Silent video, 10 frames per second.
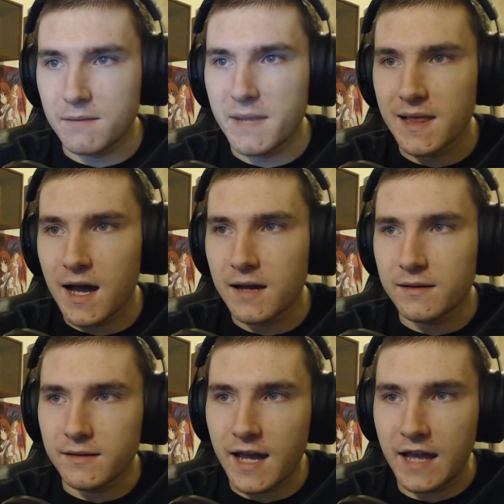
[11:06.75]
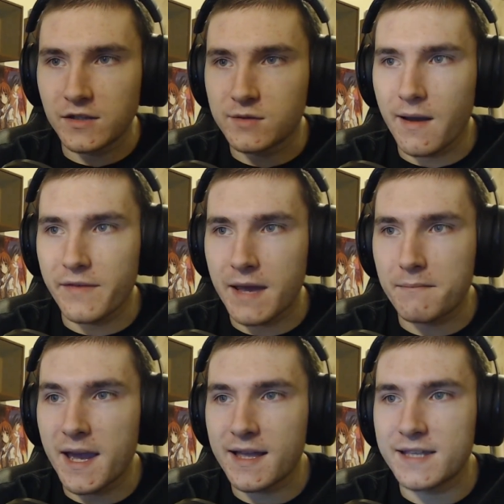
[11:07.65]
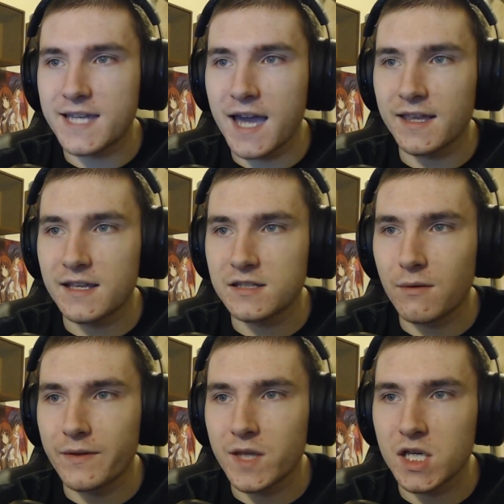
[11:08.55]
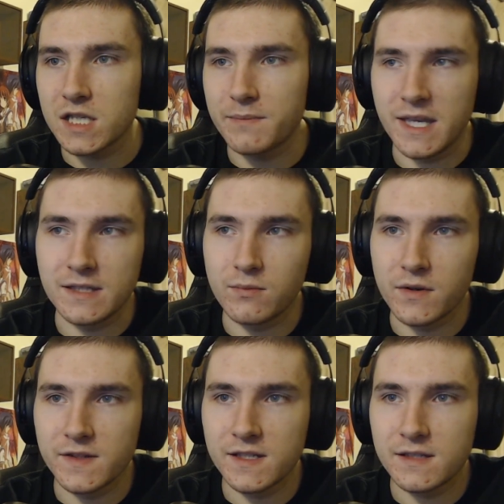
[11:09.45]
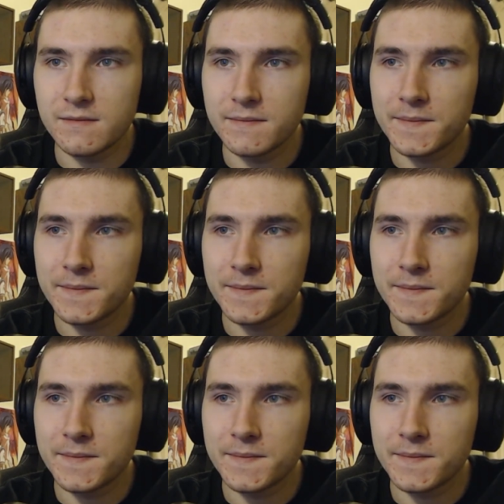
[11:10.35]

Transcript: Miller, and whoever that main antagonist swallowing the chess piece was.